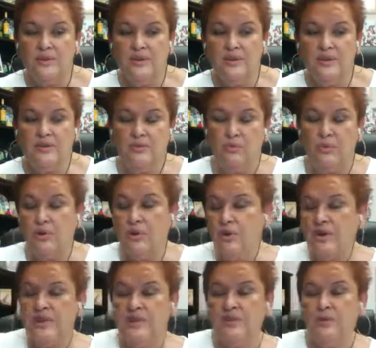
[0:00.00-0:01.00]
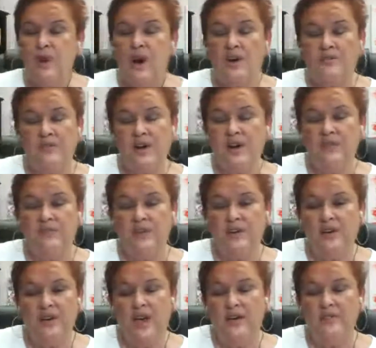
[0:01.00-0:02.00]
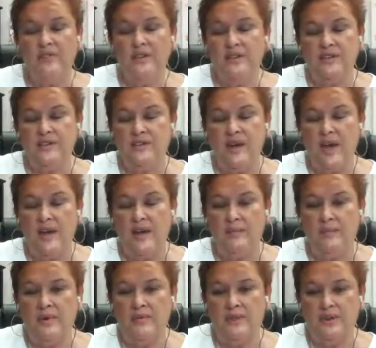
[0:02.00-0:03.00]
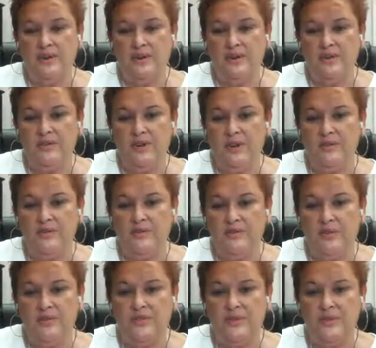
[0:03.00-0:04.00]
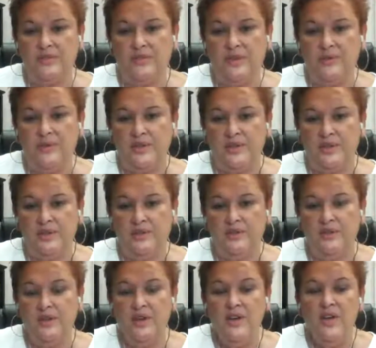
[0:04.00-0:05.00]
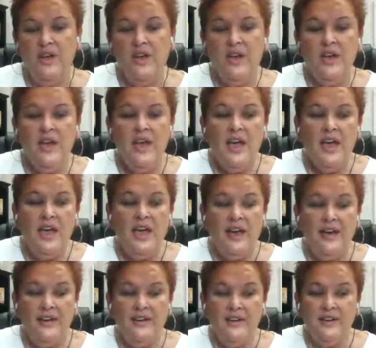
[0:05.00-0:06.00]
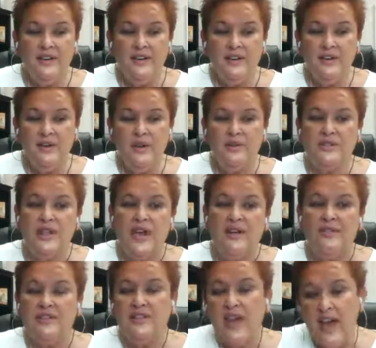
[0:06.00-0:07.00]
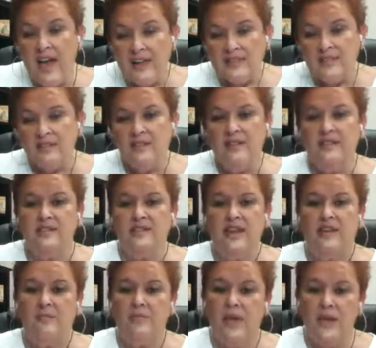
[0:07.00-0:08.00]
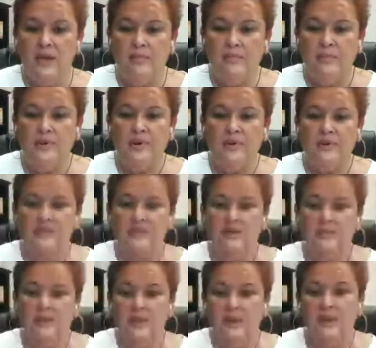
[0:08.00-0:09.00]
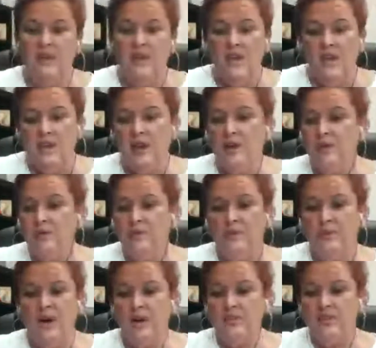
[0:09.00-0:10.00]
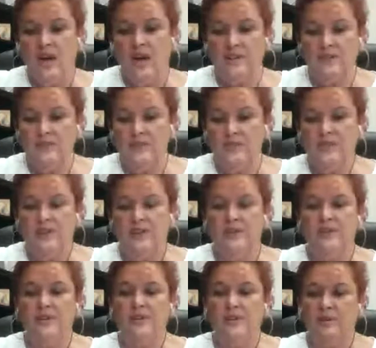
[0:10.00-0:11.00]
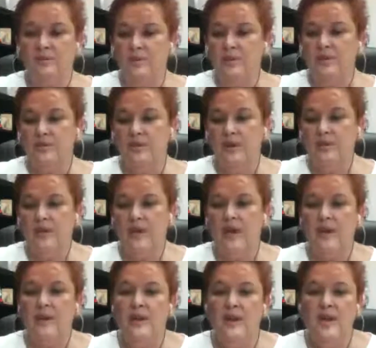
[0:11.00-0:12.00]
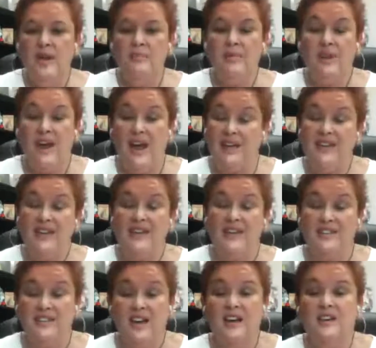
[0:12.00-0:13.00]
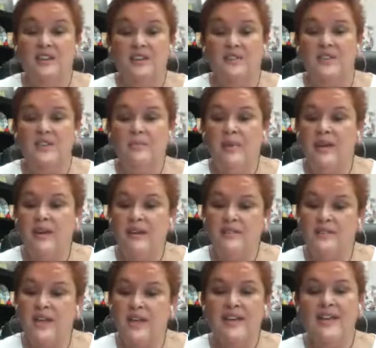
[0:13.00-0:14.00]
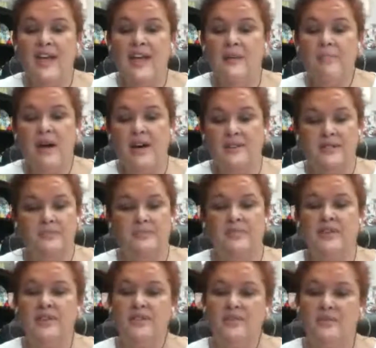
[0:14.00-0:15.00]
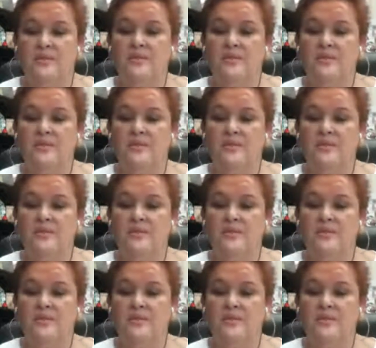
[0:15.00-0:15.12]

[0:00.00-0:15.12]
we're going into our very, very heaviest time of year of the things that we do. And, to have a task list, to have paper, to meet. Now, we all talk to each other and we do all that, but I get a ton of emails. I can't possibly get through